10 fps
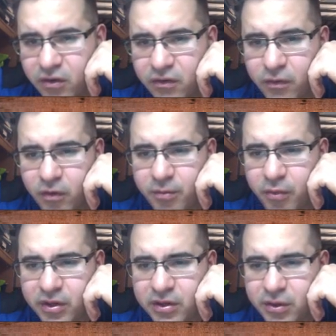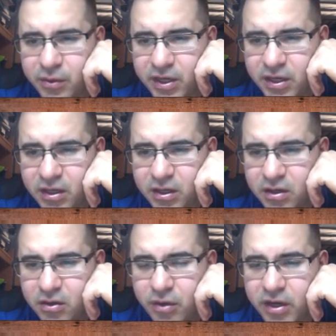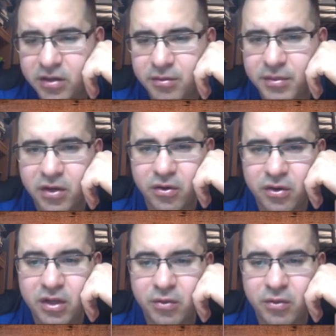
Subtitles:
4.3, right in the middle.